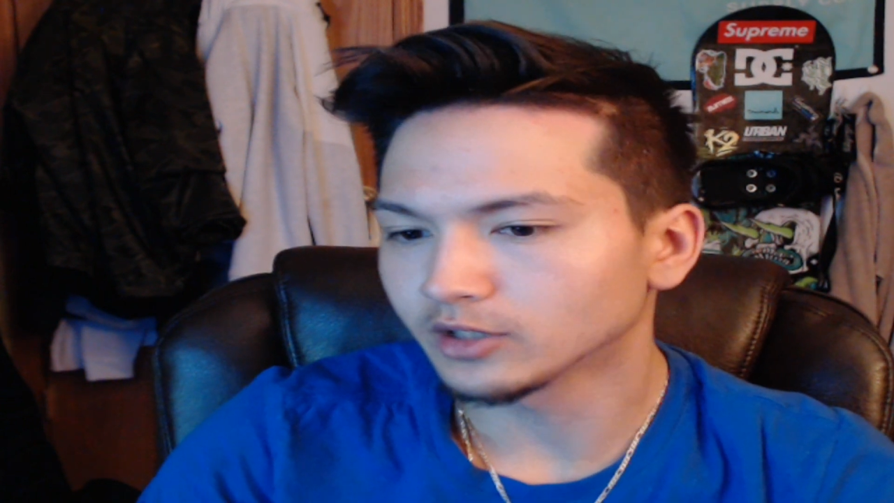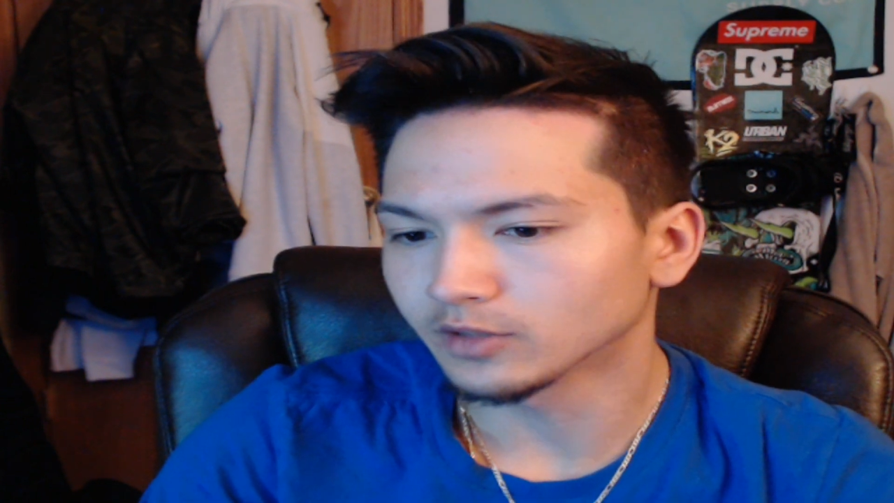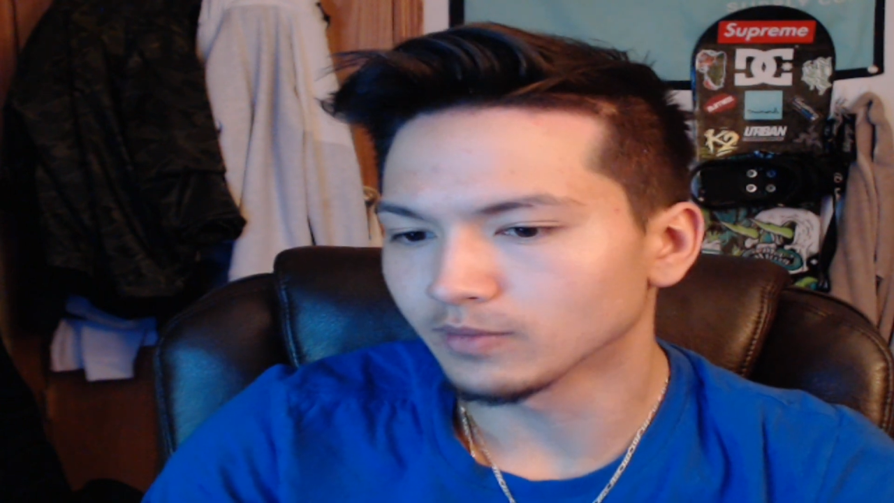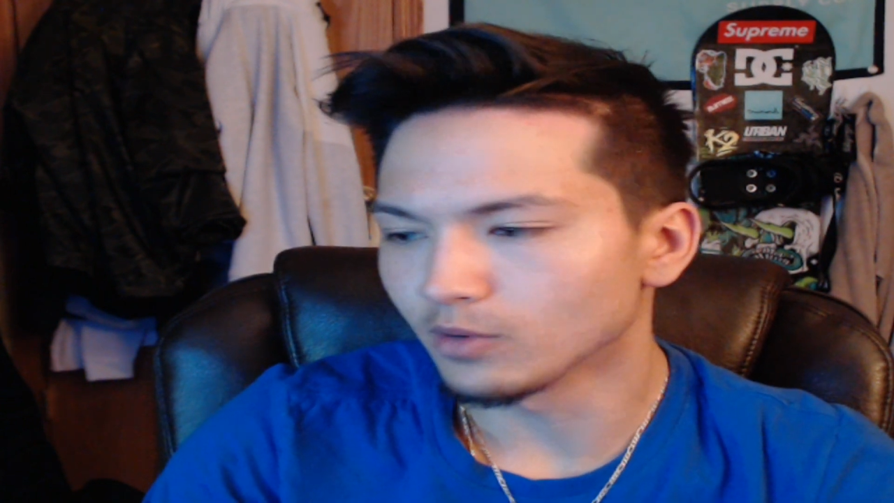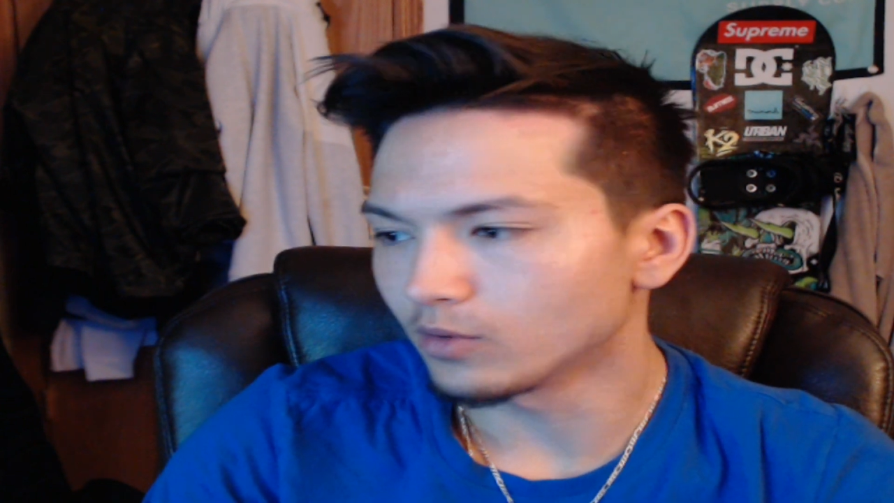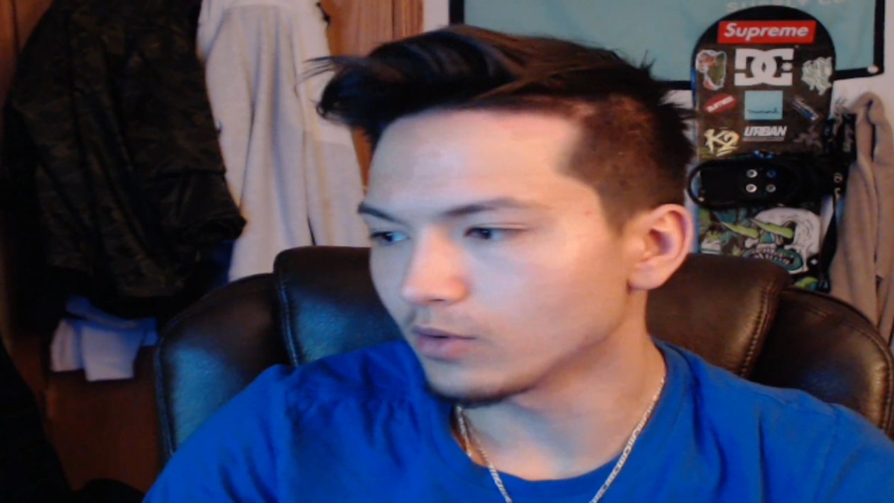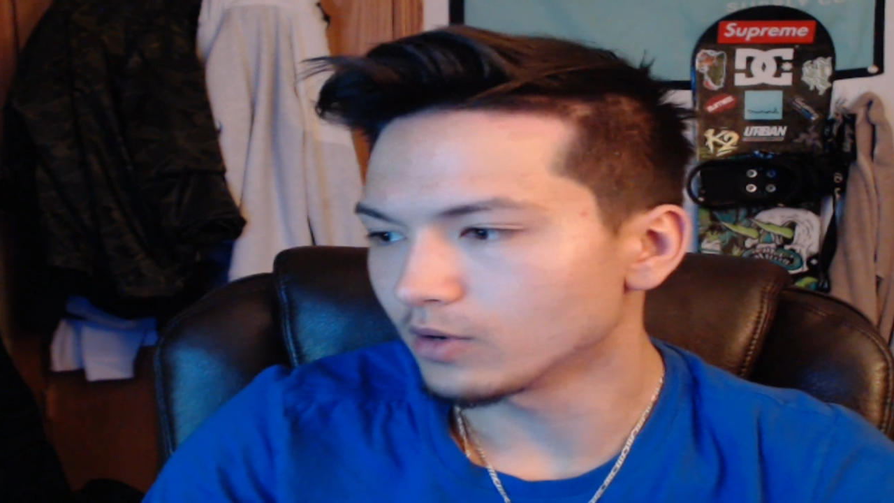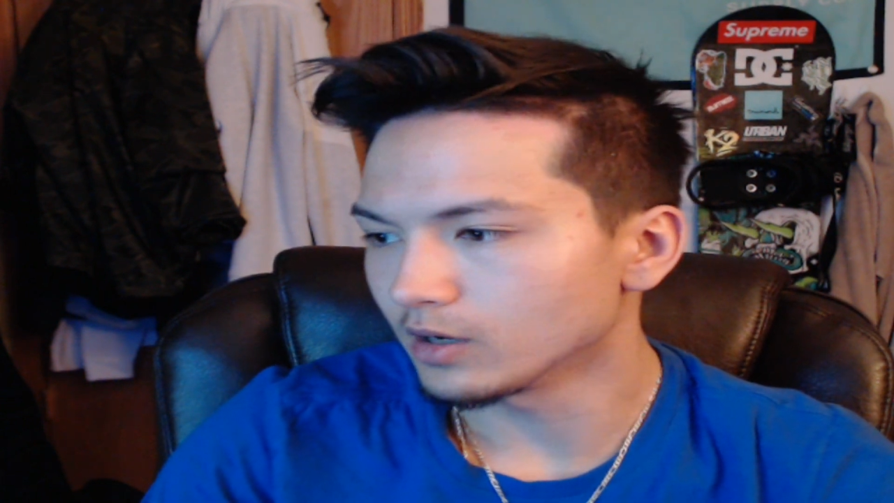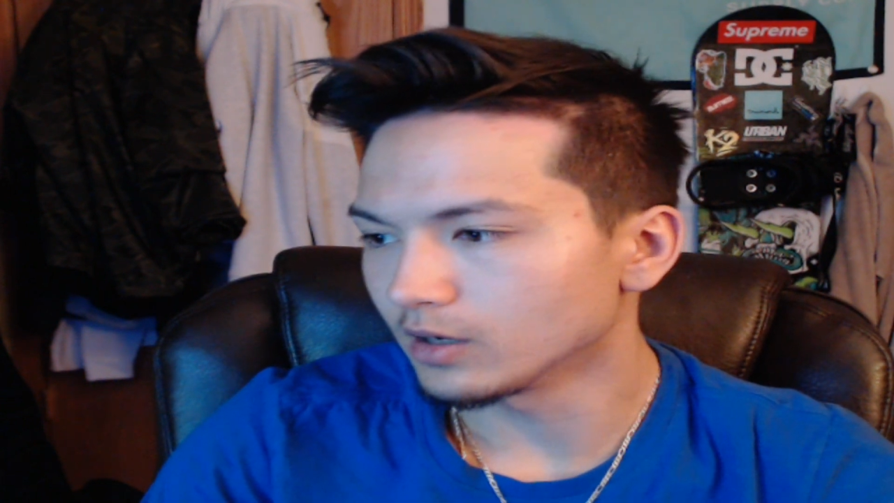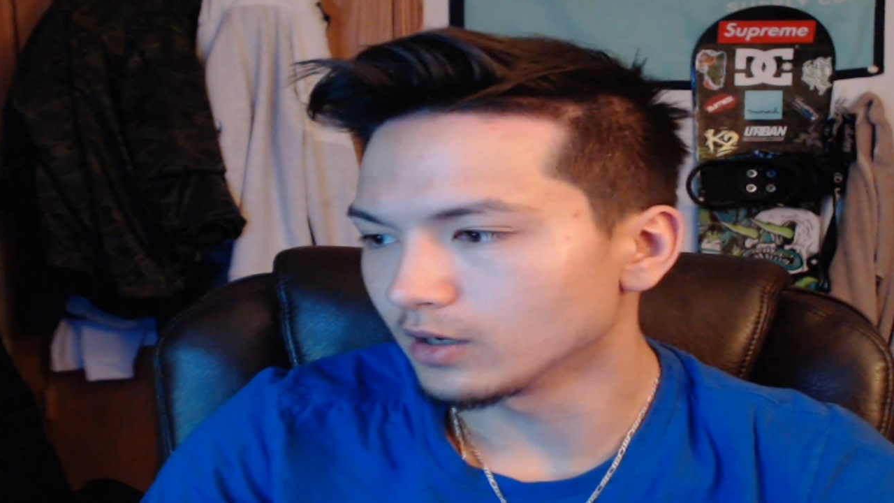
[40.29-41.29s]
just
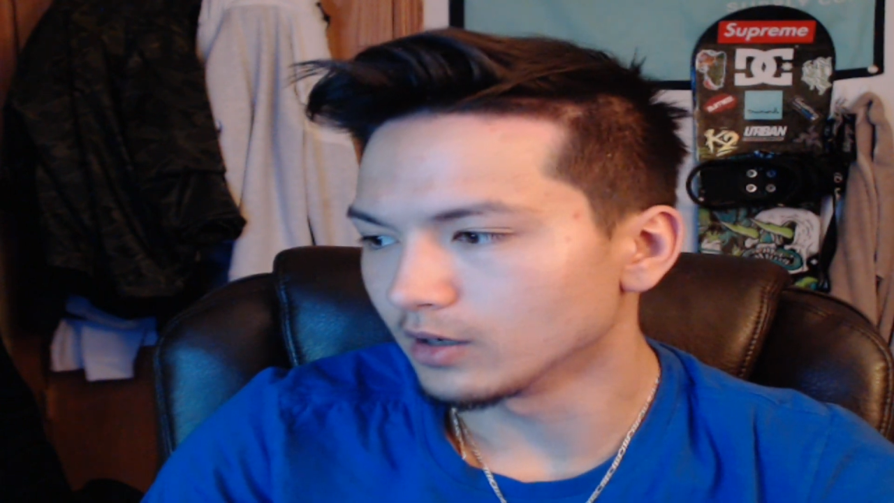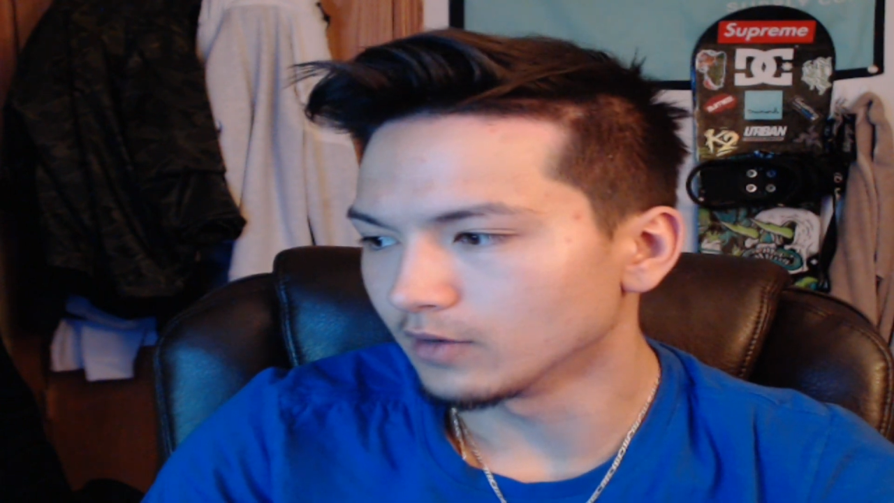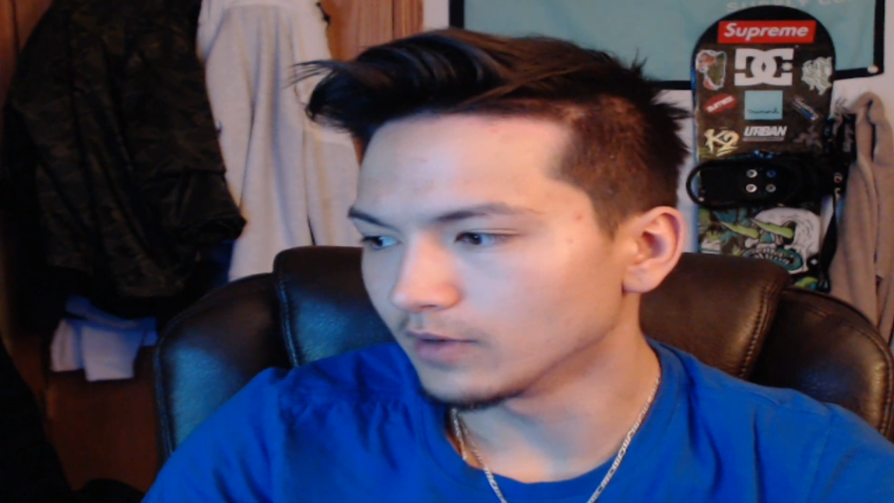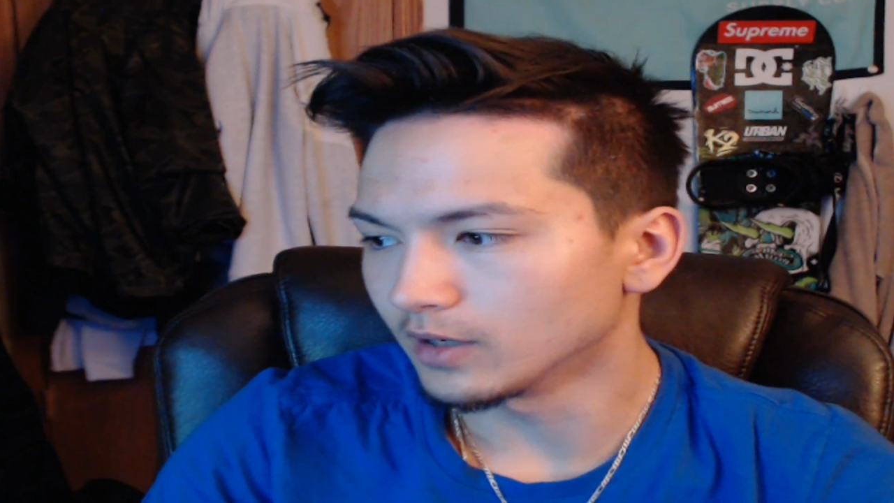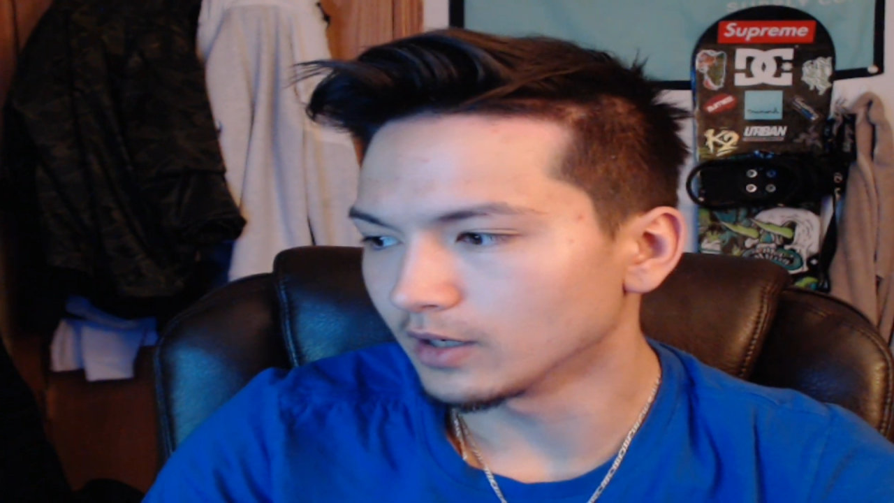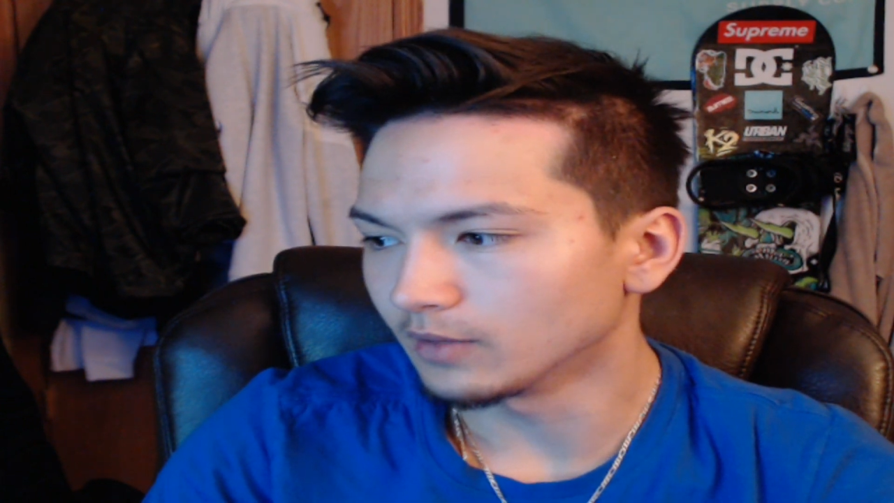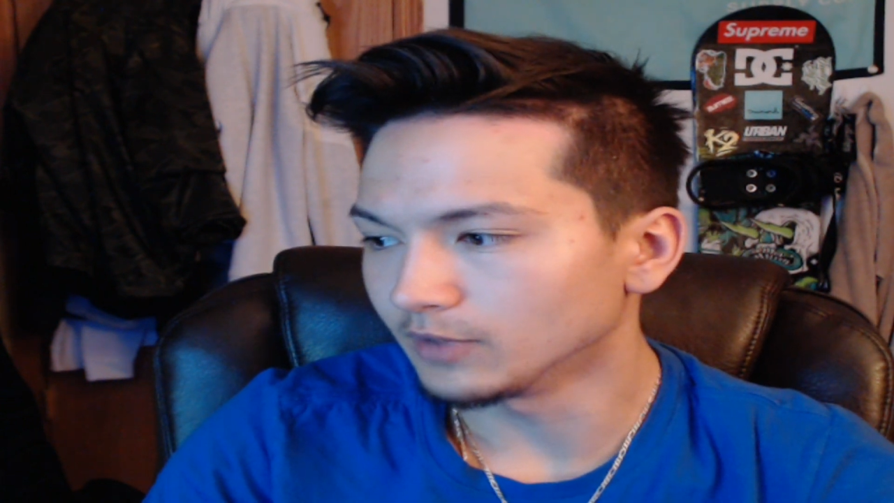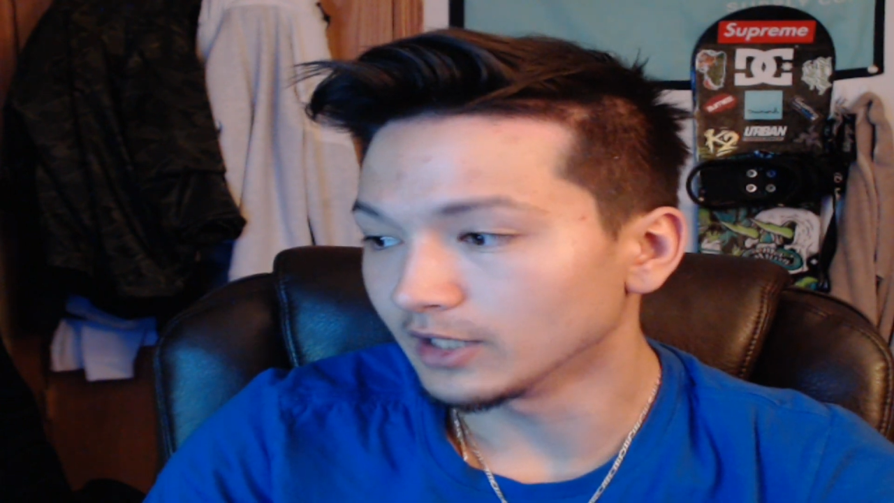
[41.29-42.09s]
more of